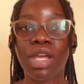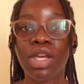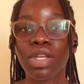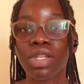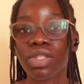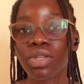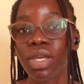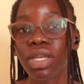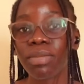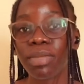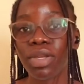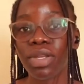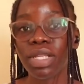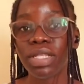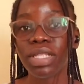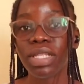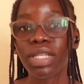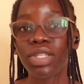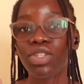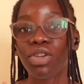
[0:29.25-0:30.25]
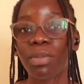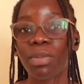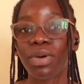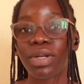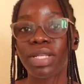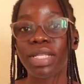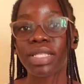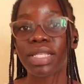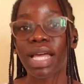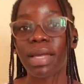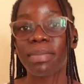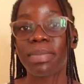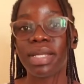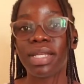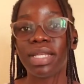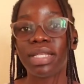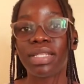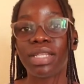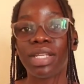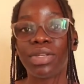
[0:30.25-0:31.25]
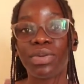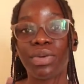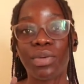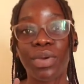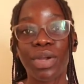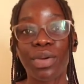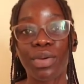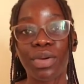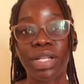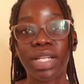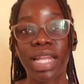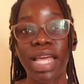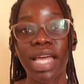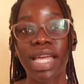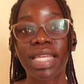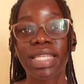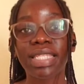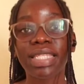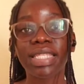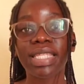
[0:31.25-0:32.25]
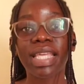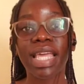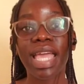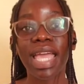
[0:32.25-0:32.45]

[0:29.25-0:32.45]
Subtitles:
So immunity is your body's ability to recognize